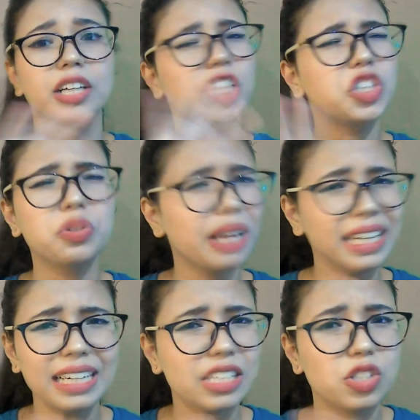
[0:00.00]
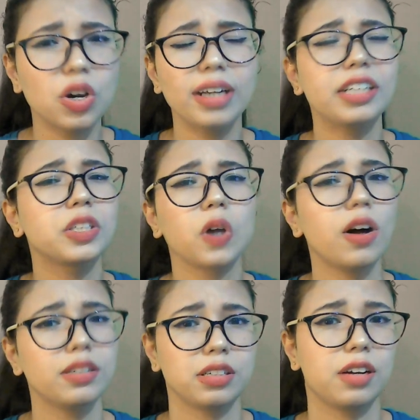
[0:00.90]
The training is not at
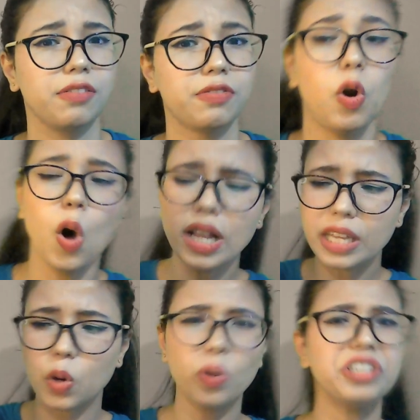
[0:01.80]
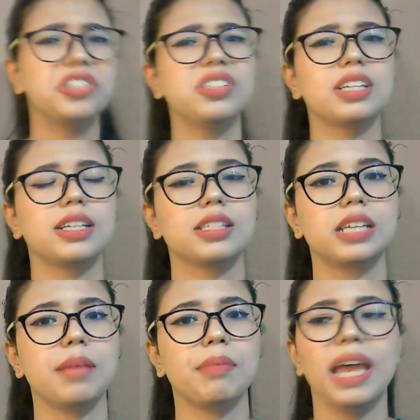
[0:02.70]
all tough. All the questions are
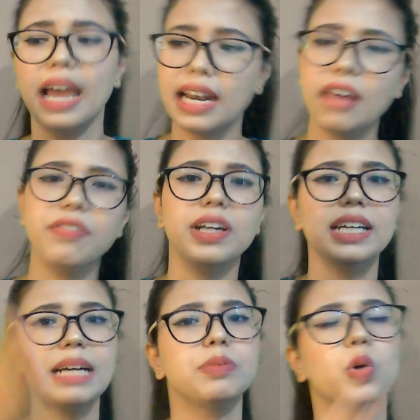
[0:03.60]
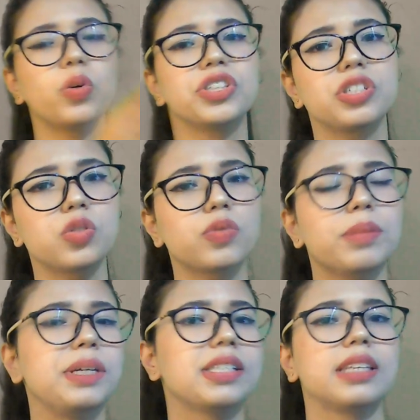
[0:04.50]
same. And every time the questions
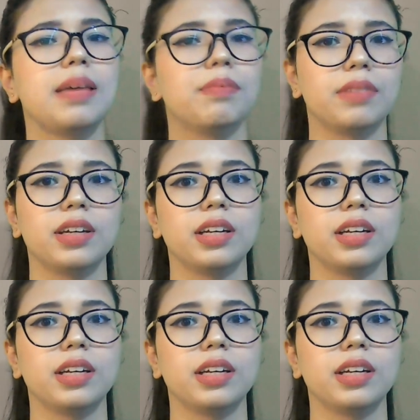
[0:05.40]
will be same.